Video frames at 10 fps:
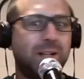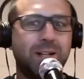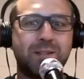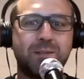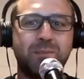I
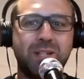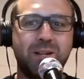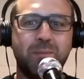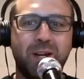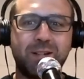had some
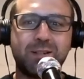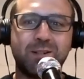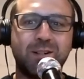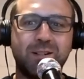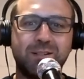DMX
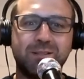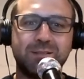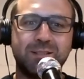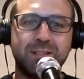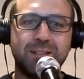on,
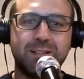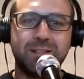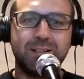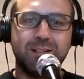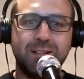
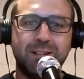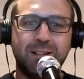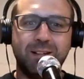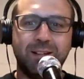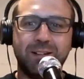
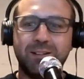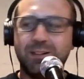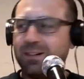and